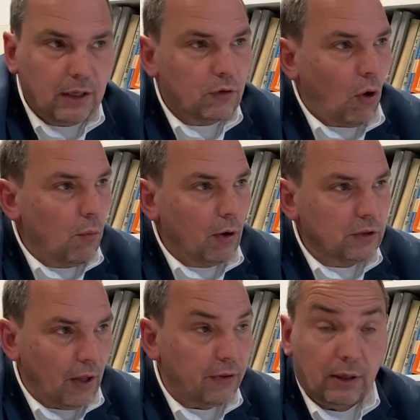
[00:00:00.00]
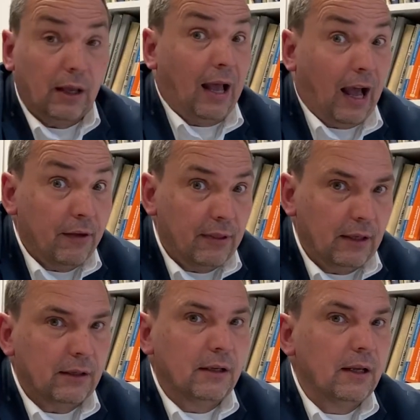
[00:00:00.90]
It's almost nothing, I
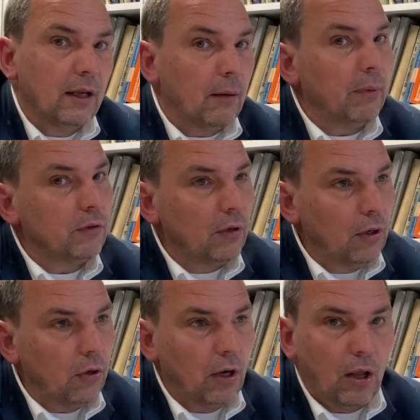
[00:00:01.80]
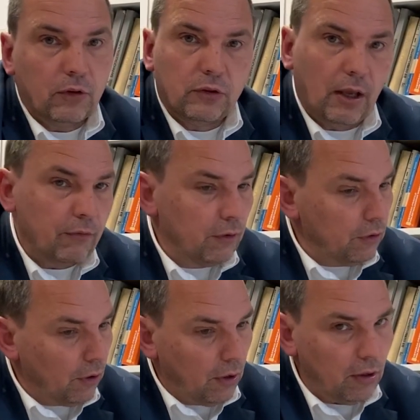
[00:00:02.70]
think, but you learn a lot.
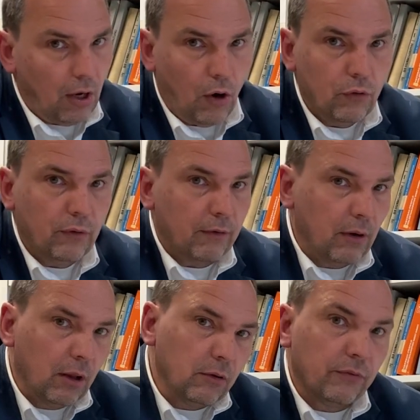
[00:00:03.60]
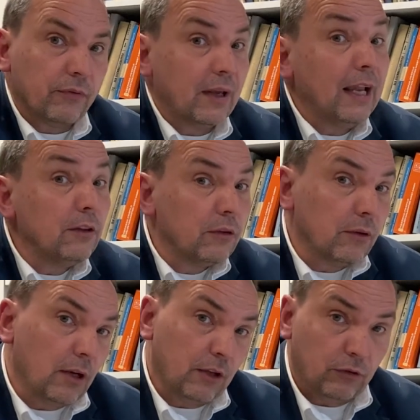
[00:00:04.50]
You're not alone. We have a lot of
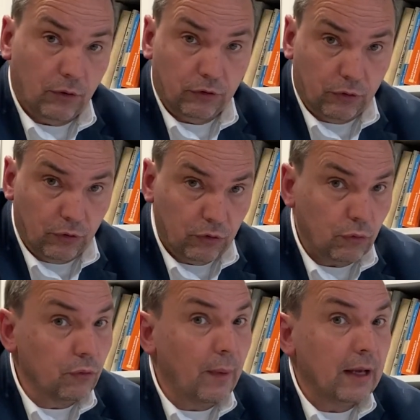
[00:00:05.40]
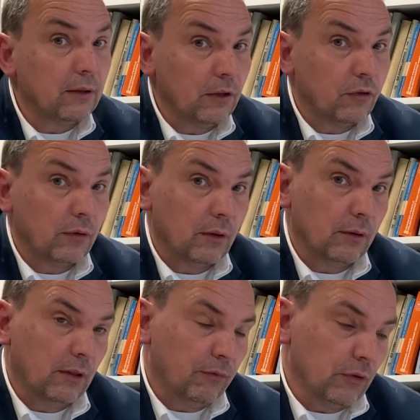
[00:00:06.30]
international students who make this
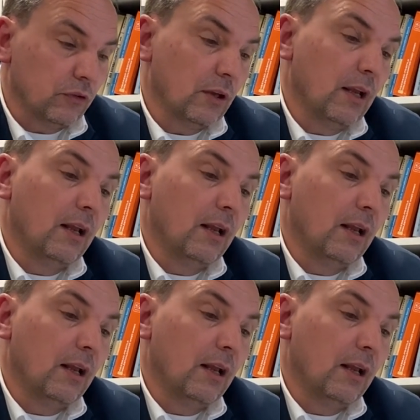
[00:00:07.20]
difference.